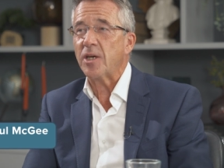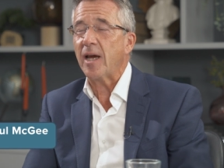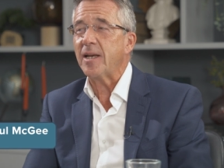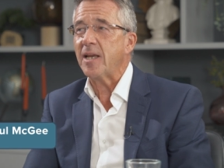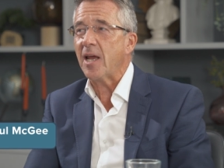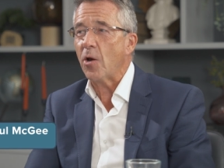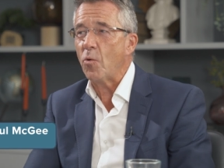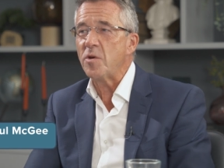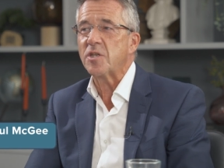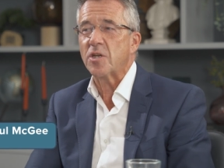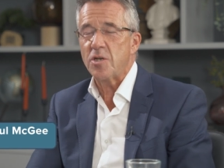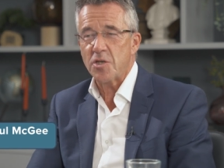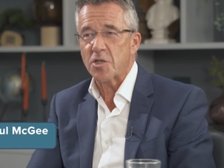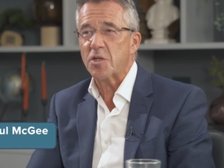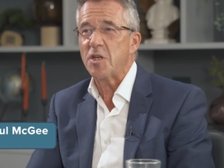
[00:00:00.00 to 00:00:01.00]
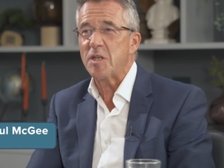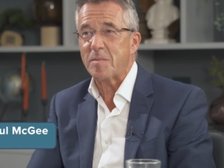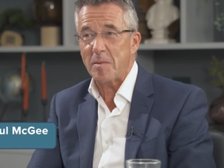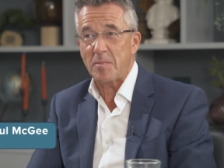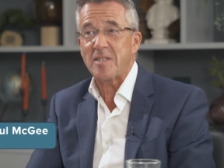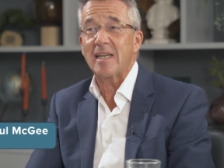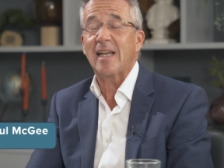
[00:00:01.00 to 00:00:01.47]
and it always concerns
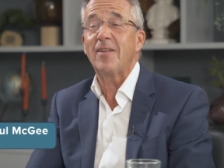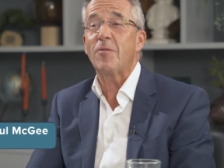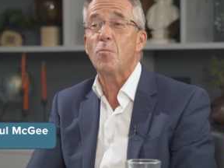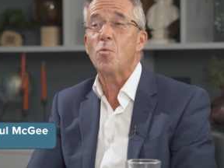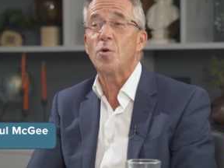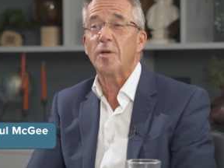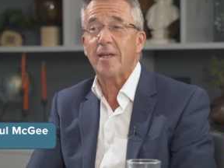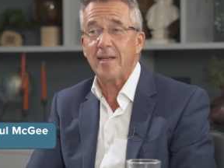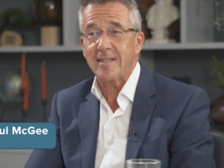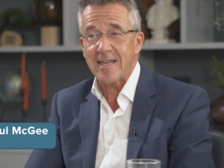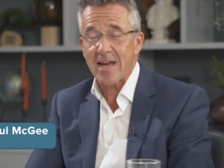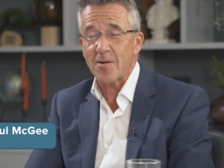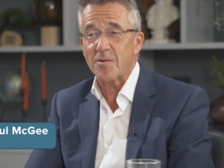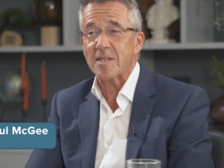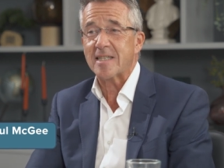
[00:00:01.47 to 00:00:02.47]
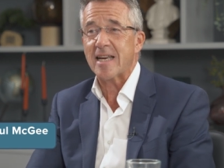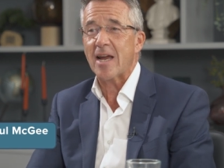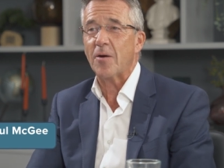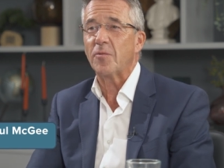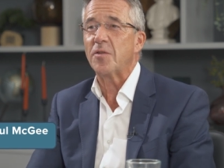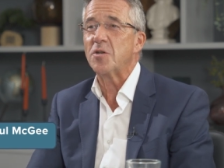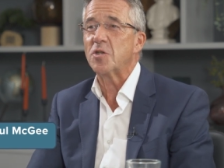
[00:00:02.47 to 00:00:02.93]
me, particularly from working down
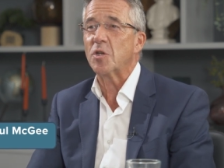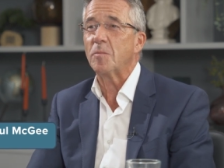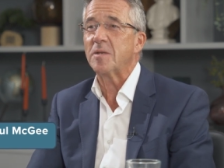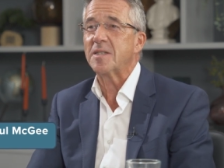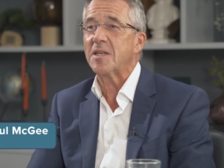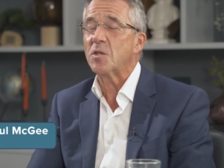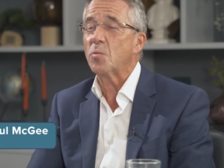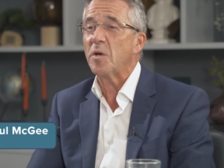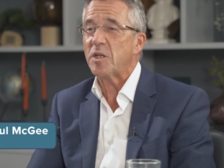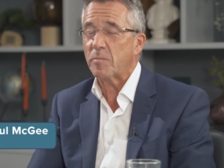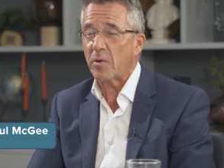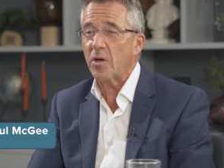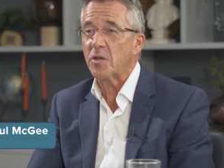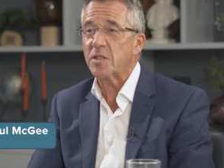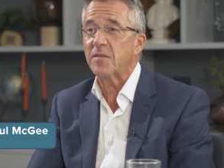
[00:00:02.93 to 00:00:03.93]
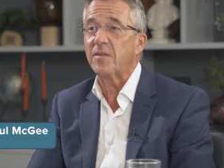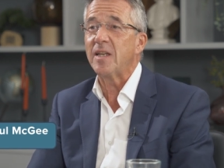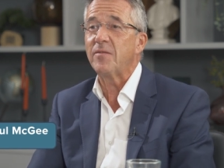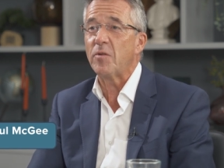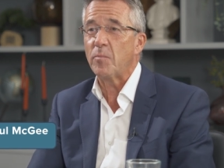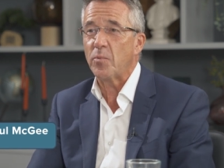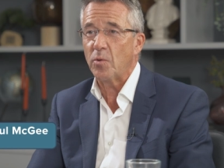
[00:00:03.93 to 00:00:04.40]
south and someone says, which part of
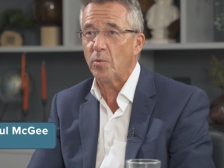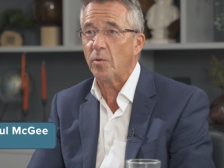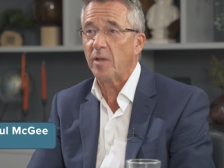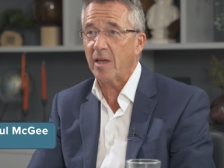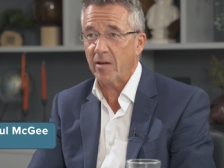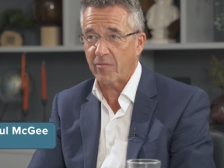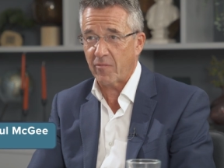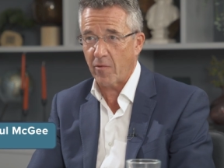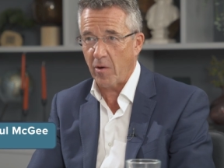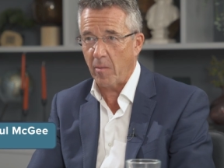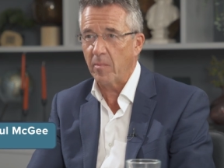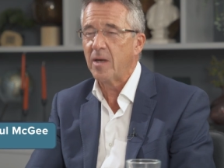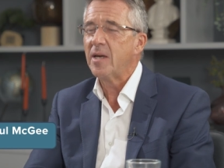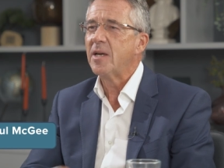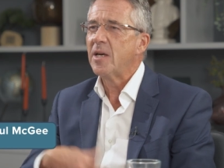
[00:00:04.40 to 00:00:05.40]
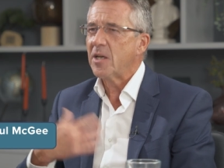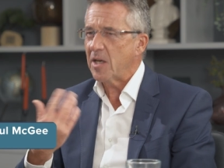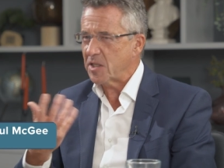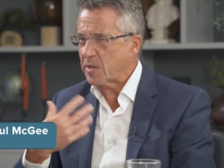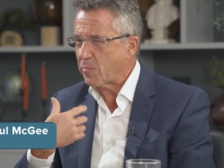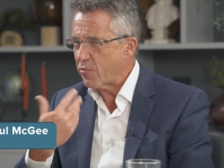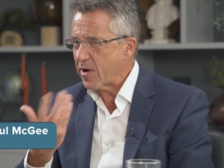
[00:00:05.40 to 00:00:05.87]
Liverpool are you from? Yes.
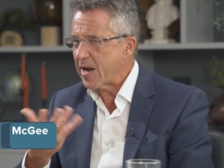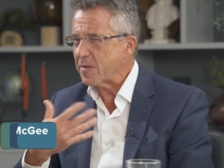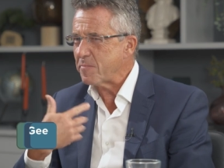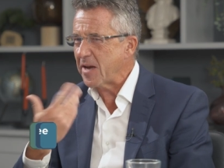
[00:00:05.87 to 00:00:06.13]
As a proud